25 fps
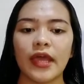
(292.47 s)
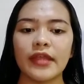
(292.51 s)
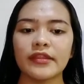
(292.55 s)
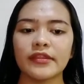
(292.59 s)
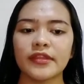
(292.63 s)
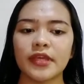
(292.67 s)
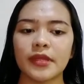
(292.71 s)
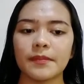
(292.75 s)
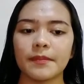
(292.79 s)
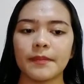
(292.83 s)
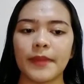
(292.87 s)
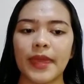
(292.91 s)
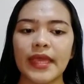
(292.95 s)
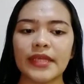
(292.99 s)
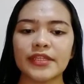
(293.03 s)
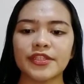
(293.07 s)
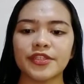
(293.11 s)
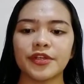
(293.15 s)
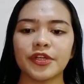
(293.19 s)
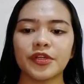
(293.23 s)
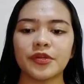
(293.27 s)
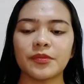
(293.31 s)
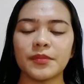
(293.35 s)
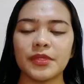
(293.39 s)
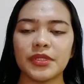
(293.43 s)
and then
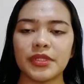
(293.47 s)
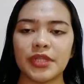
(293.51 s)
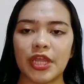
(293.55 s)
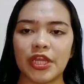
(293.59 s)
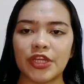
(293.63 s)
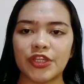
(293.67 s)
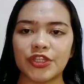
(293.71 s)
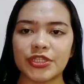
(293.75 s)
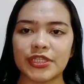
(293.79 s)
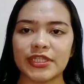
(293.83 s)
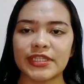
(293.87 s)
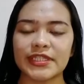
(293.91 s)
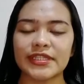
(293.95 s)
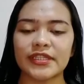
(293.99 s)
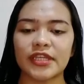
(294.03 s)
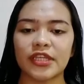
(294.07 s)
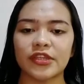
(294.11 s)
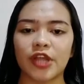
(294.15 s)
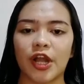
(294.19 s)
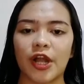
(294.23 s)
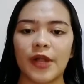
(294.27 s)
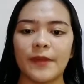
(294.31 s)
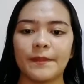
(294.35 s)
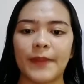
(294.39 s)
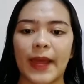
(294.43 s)
makes recommendations
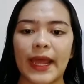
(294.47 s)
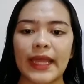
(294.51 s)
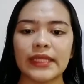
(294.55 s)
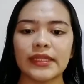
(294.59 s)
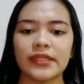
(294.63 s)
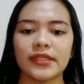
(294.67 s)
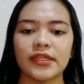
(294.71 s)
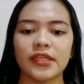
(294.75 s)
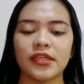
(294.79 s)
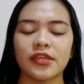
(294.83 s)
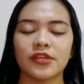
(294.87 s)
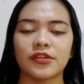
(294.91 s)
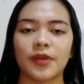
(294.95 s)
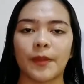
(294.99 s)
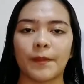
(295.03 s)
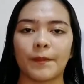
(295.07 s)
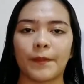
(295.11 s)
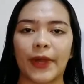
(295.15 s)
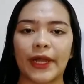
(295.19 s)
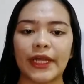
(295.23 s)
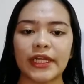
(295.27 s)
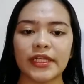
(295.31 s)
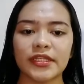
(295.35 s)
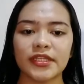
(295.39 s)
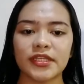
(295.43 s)
that are binding on the
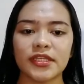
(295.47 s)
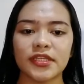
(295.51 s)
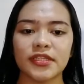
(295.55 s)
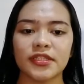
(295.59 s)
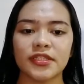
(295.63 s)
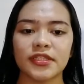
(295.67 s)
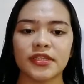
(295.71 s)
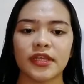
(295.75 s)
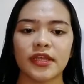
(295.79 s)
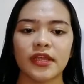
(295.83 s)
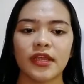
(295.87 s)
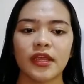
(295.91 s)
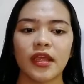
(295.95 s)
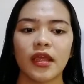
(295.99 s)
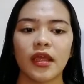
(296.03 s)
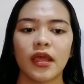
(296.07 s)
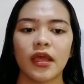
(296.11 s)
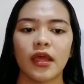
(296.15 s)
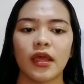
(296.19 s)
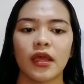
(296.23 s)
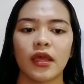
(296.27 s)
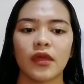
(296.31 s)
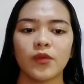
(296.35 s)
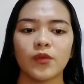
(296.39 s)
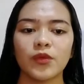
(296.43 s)
parties,
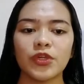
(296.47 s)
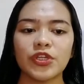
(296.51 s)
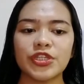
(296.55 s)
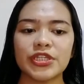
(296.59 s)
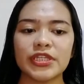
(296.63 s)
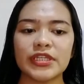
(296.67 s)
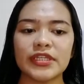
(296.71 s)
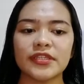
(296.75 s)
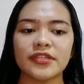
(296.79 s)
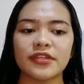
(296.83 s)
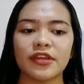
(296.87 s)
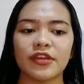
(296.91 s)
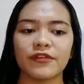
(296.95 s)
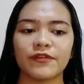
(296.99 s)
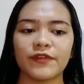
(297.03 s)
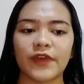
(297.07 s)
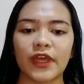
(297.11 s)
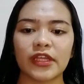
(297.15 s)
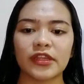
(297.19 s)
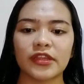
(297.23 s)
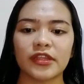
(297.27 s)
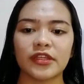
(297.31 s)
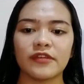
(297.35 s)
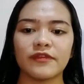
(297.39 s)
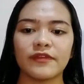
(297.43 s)
which is
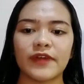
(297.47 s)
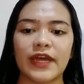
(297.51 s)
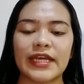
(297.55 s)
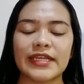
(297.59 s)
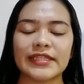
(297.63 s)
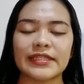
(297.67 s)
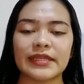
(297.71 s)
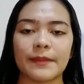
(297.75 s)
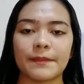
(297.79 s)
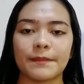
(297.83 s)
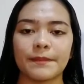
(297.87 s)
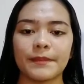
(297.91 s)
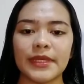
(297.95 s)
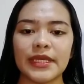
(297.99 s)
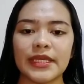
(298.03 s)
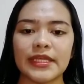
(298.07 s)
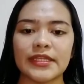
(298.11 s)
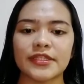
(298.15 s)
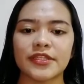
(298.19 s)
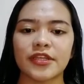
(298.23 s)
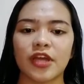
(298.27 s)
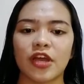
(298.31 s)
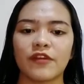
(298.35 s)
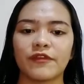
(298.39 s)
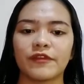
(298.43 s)
effective as a
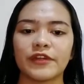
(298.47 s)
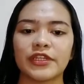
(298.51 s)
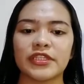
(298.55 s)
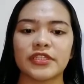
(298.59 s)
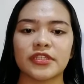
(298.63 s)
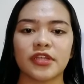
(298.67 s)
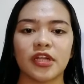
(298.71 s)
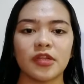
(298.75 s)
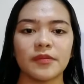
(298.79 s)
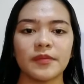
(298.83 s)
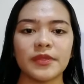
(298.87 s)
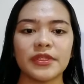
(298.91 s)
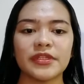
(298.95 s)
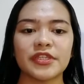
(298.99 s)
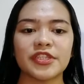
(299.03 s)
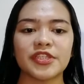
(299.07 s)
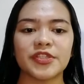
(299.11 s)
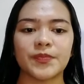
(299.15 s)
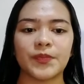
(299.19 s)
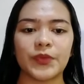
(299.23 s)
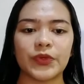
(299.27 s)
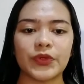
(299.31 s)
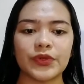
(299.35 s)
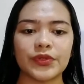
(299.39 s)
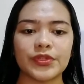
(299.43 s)
means of resolving
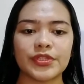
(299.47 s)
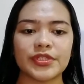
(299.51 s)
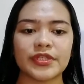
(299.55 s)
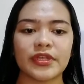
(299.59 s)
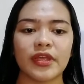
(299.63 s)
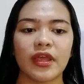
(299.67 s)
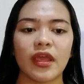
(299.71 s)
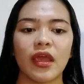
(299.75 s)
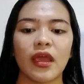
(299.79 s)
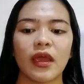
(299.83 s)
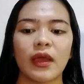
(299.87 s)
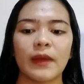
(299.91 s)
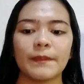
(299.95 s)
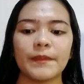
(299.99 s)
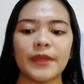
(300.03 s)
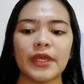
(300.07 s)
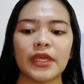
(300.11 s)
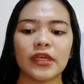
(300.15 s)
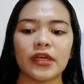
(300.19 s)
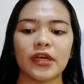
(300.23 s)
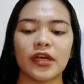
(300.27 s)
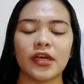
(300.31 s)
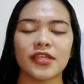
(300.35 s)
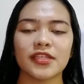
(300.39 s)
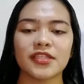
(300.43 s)
disputes
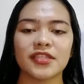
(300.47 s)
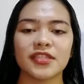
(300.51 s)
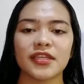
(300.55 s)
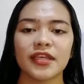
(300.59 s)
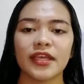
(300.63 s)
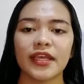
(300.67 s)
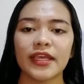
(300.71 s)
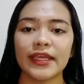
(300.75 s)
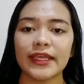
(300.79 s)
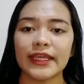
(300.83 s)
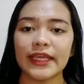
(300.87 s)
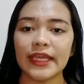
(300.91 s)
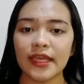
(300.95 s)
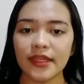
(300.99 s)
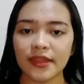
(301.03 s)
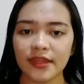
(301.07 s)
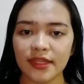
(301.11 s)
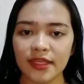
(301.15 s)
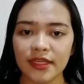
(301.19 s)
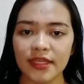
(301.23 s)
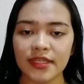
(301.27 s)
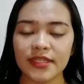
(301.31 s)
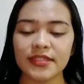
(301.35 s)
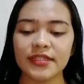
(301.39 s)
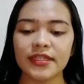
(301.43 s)
because
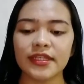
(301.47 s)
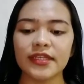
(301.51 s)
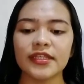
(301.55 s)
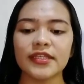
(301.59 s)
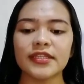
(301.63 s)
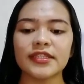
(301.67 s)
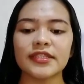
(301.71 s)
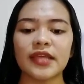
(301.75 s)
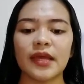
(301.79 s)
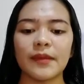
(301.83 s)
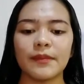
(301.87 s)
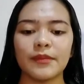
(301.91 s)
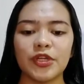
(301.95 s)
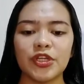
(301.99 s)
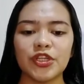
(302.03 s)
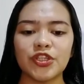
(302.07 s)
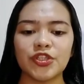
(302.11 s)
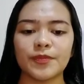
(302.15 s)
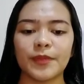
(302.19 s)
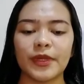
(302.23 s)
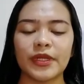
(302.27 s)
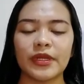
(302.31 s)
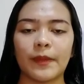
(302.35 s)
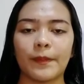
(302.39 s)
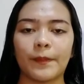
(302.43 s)
it is
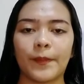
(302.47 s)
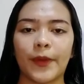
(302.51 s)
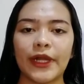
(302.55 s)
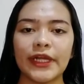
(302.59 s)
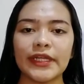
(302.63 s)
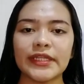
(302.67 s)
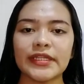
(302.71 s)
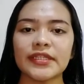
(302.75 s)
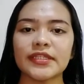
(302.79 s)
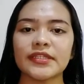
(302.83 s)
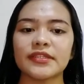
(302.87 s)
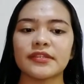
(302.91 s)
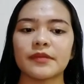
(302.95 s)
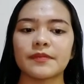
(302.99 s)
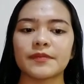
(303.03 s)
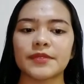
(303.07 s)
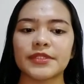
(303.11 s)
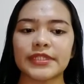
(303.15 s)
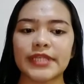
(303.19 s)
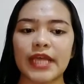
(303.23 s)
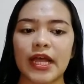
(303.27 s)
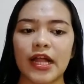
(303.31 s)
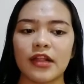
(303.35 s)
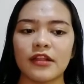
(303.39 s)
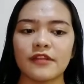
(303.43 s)
established by the parties
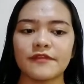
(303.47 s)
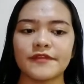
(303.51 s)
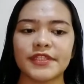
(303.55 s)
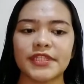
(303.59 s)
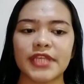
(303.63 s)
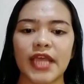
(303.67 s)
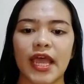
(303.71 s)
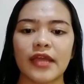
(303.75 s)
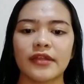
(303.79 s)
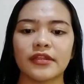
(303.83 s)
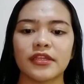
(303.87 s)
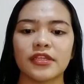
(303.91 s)
themselves